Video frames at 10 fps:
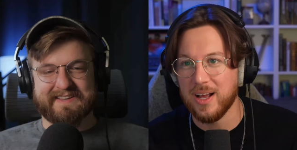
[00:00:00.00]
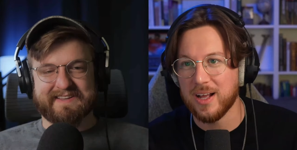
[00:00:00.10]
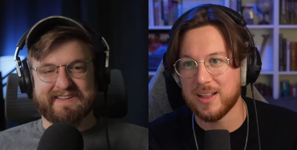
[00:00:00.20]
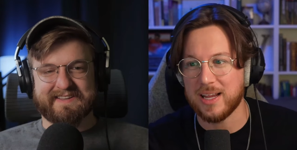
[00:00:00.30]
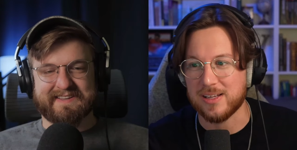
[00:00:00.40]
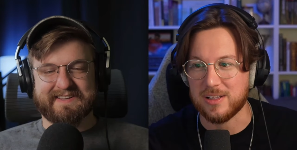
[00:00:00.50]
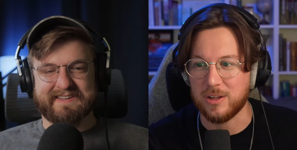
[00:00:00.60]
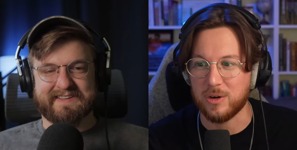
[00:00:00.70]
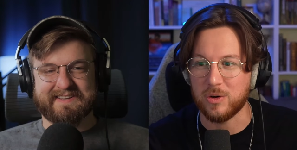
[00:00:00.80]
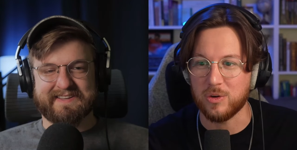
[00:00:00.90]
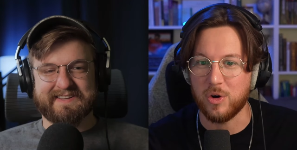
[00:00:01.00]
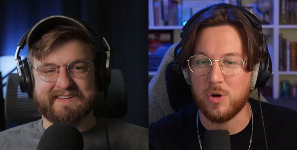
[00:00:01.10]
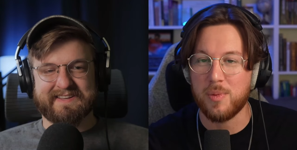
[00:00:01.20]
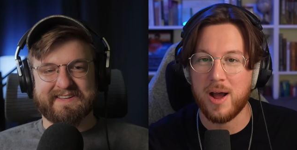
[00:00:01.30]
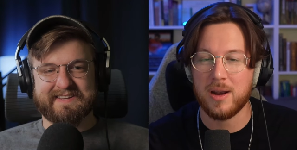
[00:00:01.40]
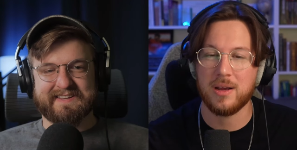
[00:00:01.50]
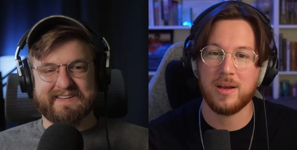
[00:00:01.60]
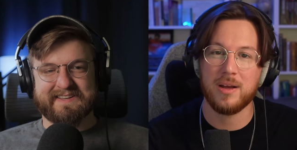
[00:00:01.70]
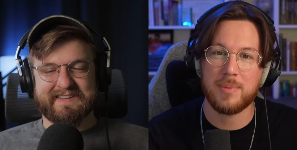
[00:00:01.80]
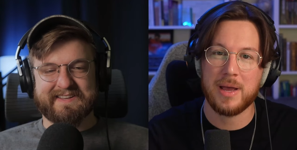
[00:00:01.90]
Speaker 1: like it's a little robot
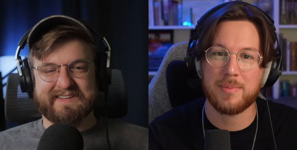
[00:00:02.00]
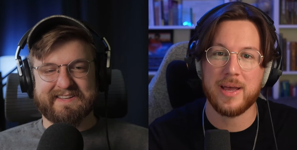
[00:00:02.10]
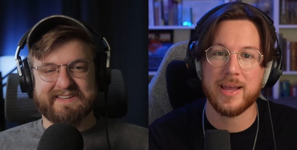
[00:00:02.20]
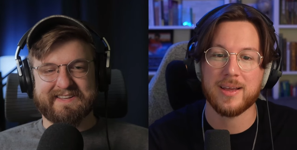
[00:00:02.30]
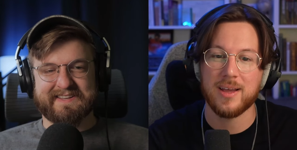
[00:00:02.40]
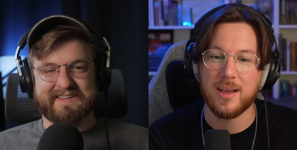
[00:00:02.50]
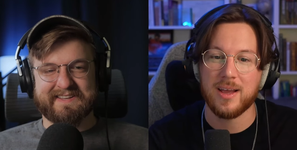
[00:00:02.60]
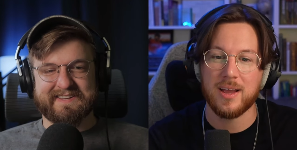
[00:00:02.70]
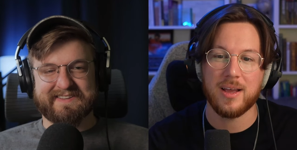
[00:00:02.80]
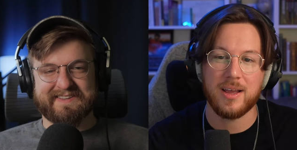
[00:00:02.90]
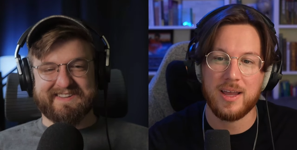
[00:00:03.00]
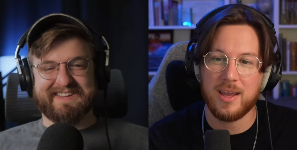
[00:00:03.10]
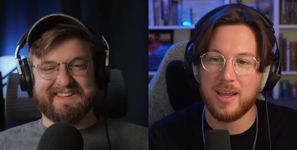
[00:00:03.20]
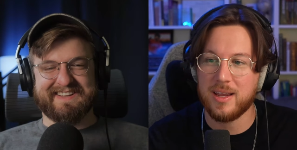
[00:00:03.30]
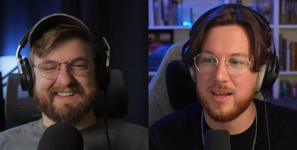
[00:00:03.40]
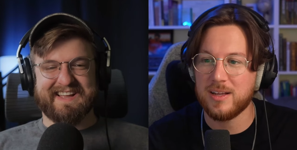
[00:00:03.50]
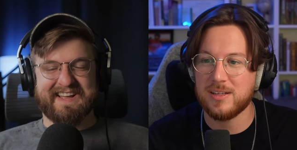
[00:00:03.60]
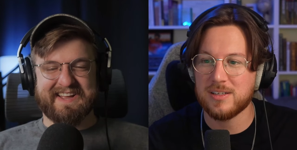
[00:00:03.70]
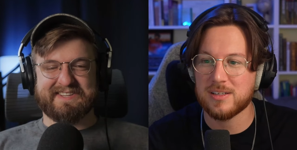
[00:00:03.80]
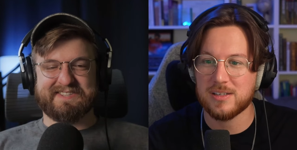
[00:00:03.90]
uh, backpack.
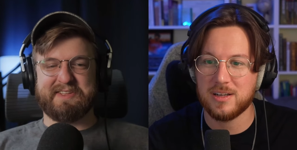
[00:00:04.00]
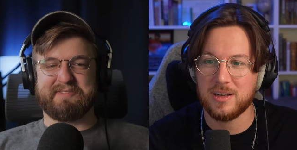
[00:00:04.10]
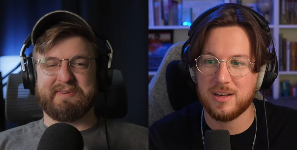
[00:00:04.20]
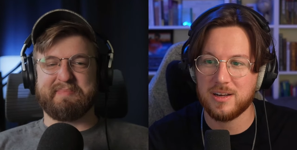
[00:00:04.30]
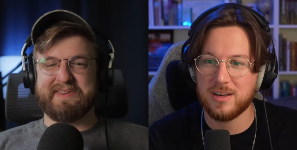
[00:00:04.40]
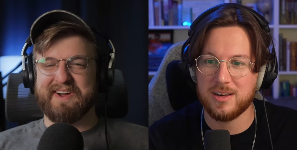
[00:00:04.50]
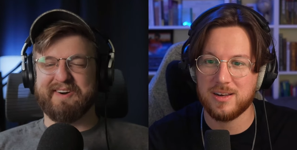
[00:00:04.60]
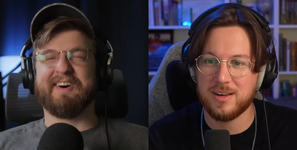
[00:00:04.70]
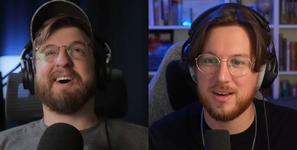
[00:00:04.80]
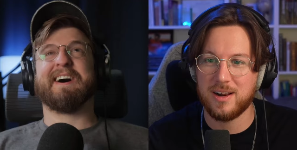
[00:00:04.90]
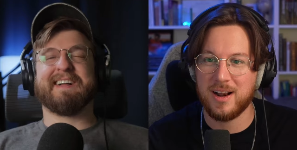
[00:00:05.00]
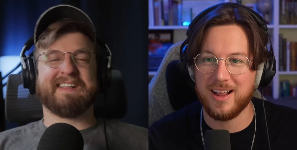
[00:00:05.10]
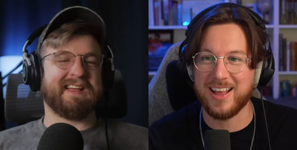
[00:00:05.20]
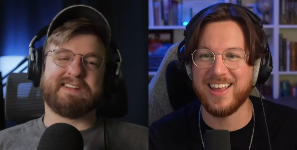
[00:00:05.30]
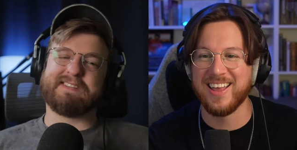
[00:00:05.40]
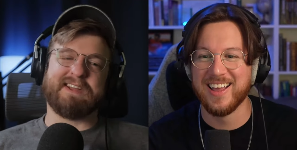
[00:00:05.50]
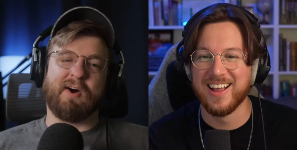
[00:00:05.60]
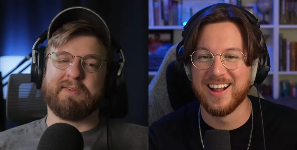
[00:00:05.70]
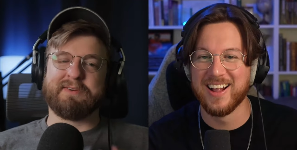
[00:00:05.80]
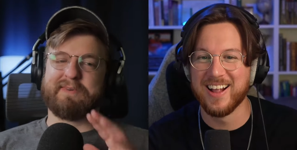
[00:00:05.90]
And
Speaker 2: C three PO. That is the
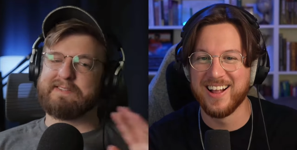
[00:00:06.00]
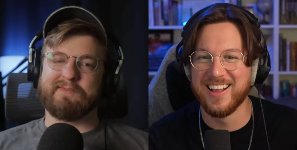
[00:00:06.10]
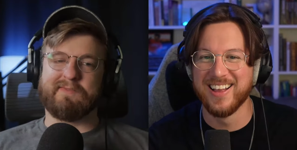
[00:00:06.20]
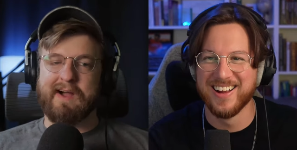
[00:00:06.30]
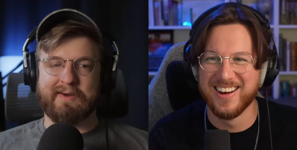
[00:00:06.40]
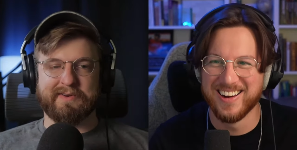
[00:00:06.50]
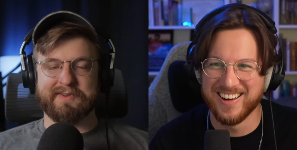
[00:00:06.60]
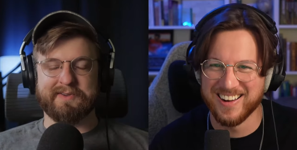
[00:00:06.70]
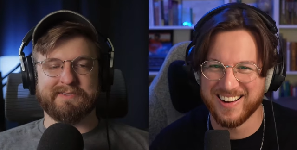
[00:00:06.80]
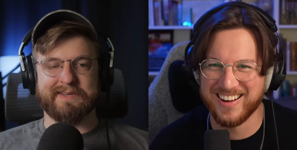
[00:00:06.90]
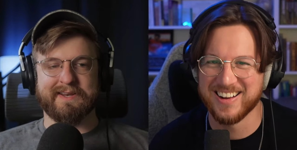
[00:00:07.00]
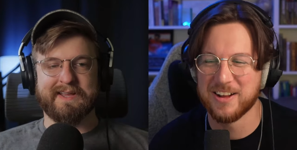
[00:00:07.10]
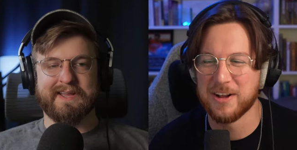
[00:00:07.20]
only reason why I would use it